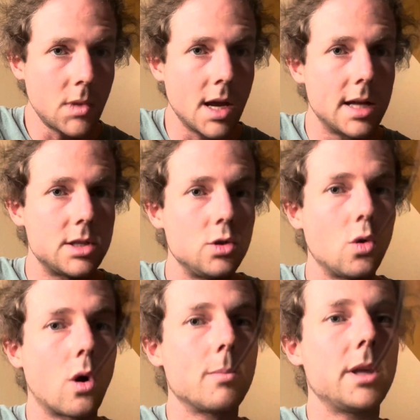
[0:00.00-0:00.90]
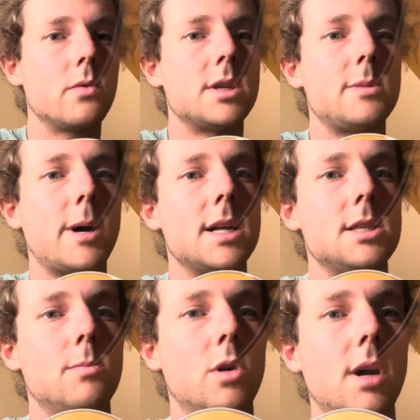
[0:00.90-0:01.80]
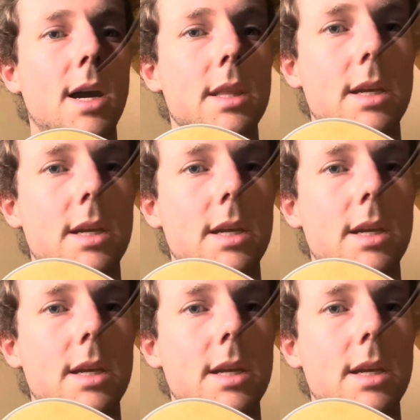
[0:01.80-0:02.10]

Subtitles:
it's normally responsible on a